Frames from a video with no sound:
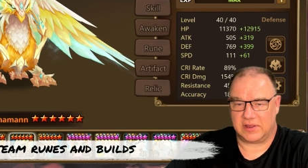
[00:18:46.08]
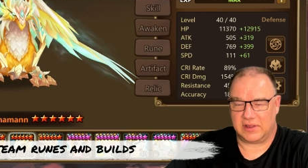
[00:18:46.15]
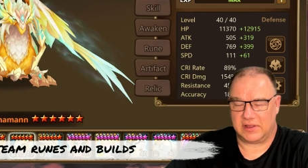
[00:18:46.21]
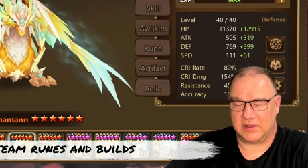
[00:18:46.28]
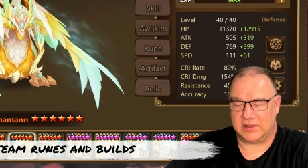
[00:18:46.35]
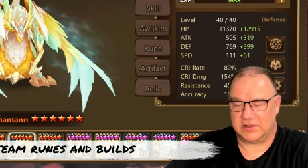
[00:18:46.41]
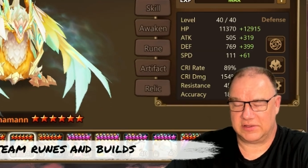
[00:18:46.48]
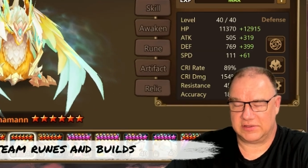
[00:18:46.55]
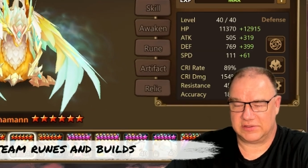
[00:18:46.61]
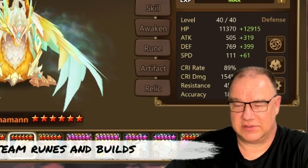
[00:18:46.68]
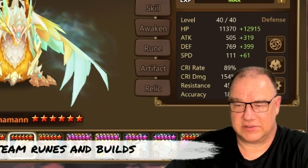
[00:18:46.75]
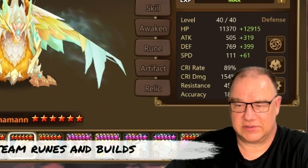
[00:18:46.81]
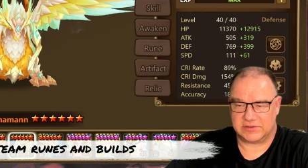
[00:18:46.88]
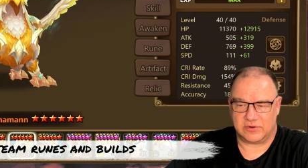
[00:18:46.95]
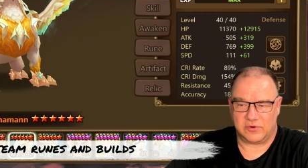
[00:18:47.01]

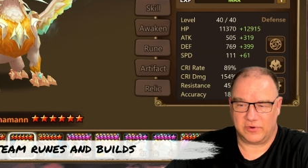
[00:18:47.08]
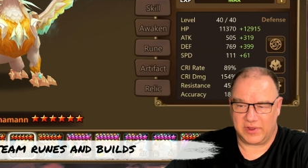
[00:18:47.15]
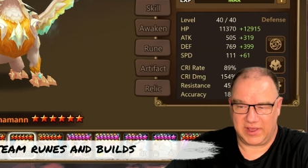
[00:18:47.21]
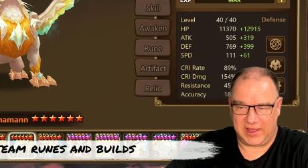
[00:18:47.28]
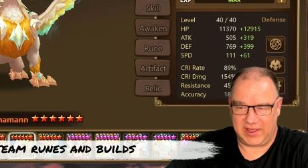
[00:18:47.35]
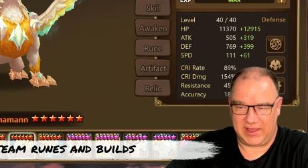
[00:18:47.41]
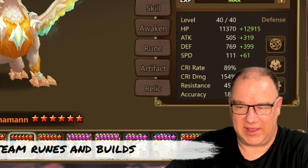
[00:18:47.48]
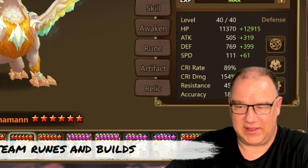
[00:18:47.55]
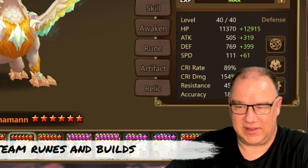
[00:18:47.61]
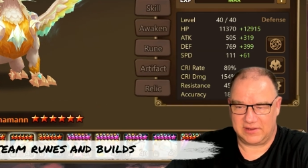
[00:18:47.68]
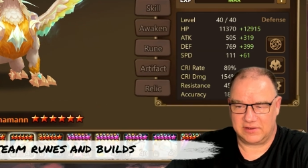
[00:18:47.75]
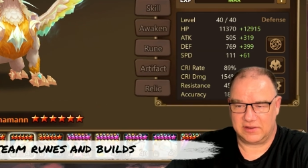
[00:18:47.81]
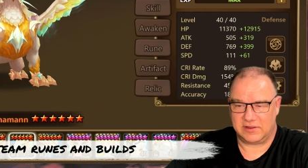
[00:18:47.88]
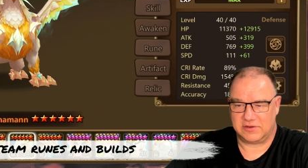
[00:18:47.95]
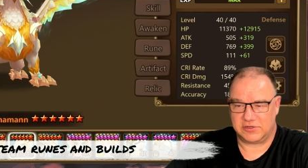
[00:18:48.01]
is okay.
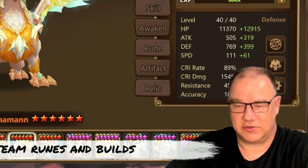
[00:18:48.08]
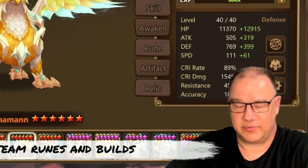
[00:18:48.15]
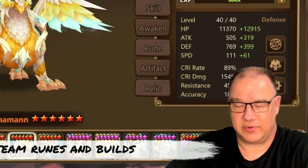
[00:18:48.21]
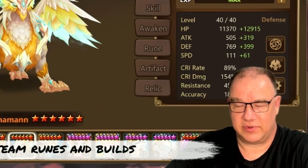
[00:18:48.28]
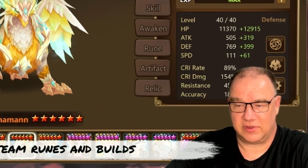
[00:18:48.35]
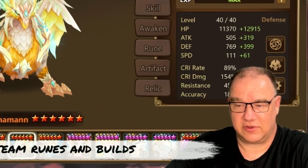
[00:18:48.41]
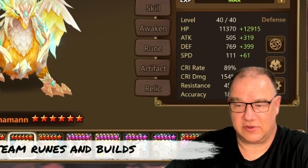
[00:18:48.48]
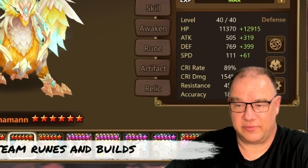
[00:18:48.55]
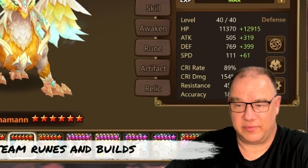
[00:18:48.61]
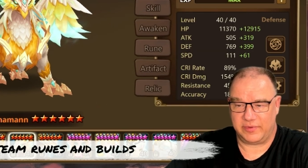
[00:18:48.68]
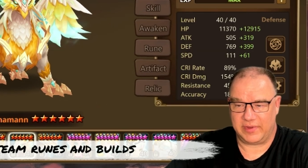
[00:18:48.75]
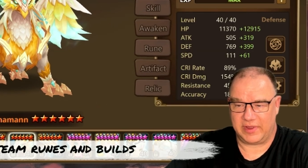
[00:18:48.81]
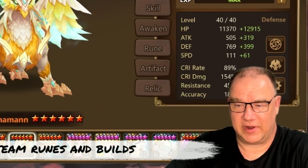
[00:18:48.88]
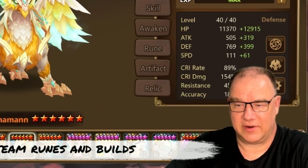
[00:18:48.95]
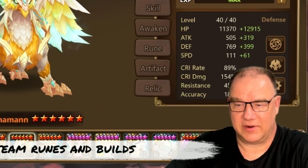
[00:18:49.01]
It could be
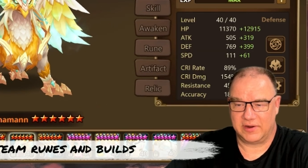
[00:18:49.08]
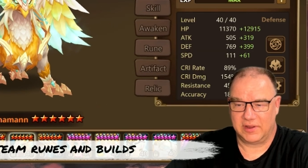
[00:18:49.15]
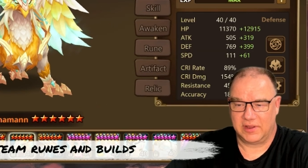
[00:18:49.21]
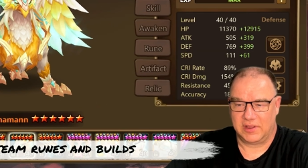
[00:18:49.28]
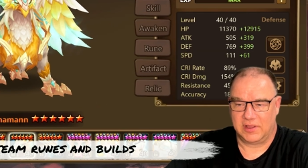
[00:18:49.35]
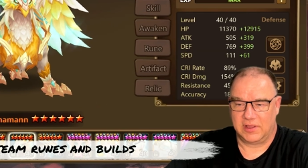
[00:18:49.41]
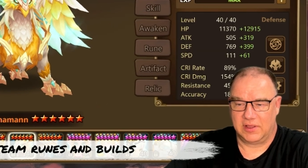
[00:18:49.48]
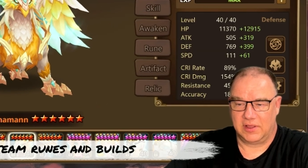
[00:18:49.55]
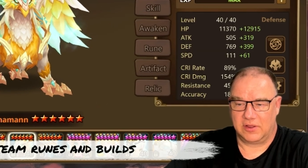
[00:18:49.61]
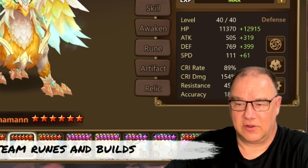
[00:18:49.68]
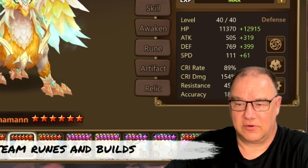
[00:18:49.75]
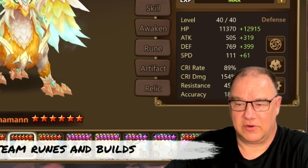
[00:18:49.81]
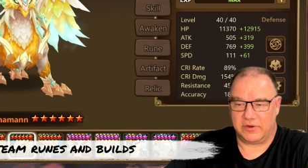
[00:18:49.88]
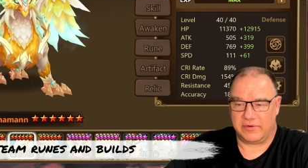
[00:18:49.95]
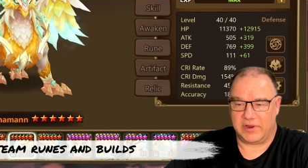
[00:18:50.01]
better.
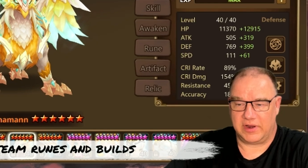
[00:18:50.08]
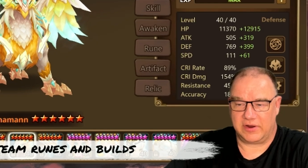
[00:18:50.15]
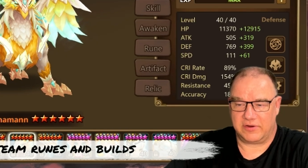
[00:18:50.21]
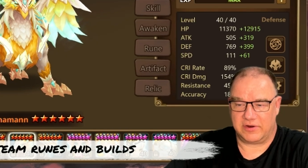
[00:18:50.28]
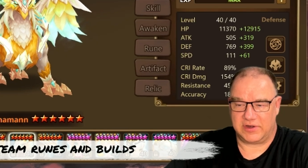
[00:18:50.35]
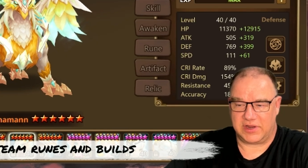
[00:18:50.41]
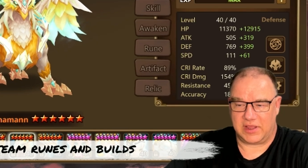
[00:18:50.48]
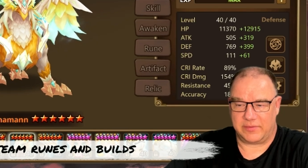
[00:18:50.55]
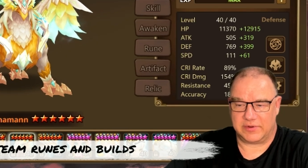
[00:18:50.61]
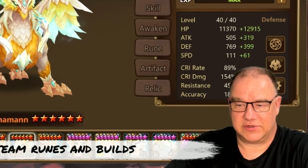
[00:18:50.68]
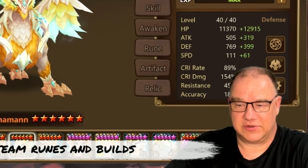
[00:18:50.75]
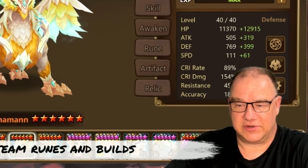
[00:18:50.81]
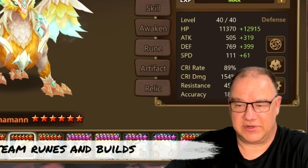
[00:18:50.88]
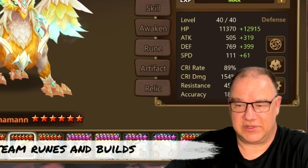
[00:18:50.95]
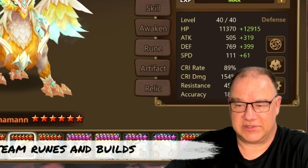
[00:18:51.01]
Crit rate, crit damage
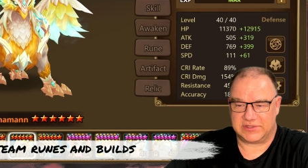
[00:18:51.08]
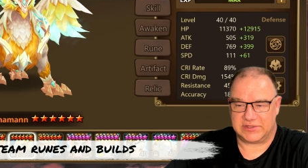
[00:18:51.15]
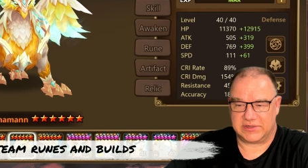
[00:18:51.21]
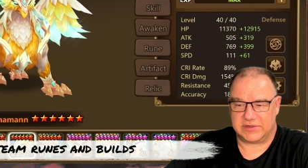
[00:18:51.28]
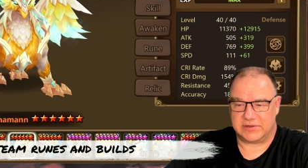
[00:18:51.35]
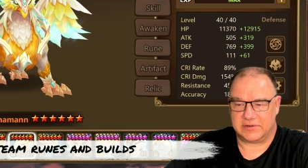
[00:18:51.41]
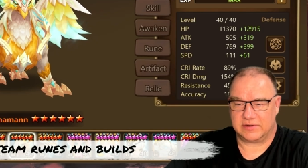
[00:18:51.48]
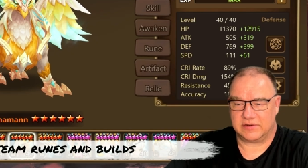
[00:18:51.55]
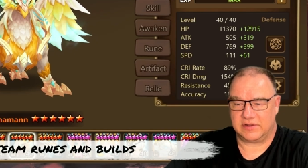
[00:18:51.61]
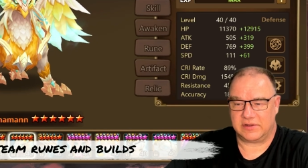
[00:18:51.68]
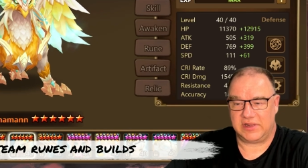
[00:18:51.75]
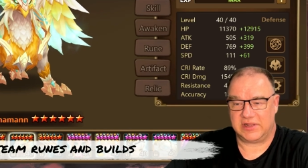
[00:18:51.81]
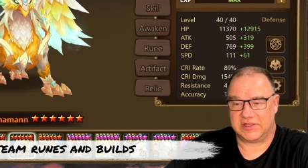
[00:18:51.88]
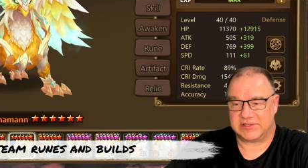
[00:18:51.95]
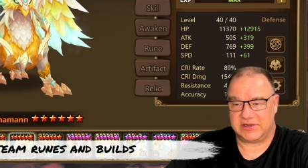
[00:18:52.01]
are decent.
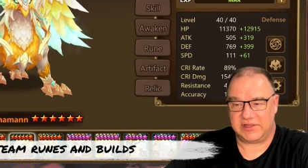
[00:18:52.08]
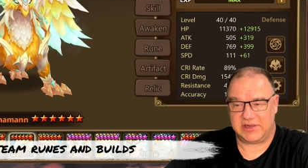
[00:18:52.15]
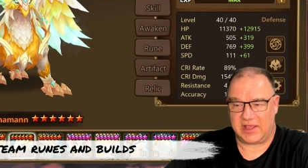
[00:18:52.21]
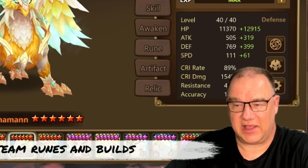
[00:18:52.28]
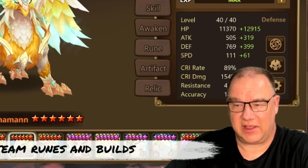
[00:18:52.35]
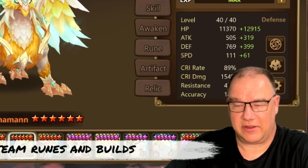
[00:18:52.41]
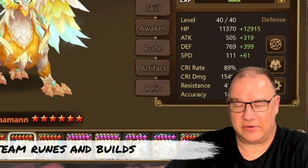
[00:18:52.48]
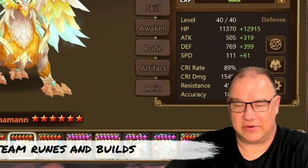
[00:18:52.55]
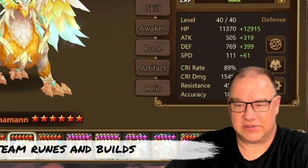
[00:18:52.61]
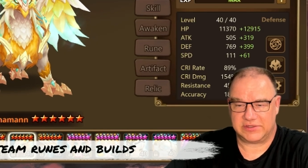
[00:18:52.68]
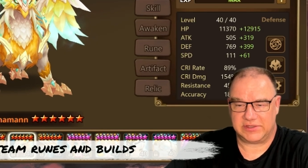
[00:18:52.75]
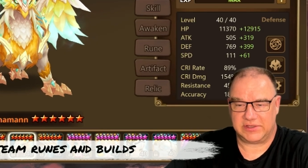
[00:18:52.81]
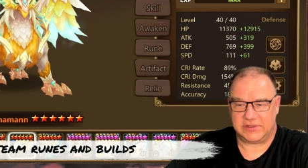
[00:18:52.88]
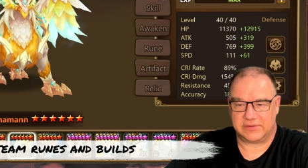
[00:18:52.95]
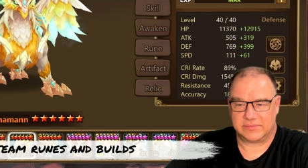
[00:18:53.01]
He doesn't need
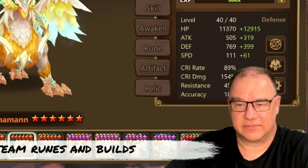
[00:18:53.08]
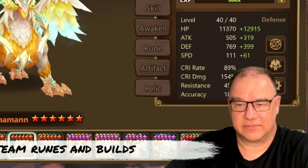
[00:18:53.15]
accuracy.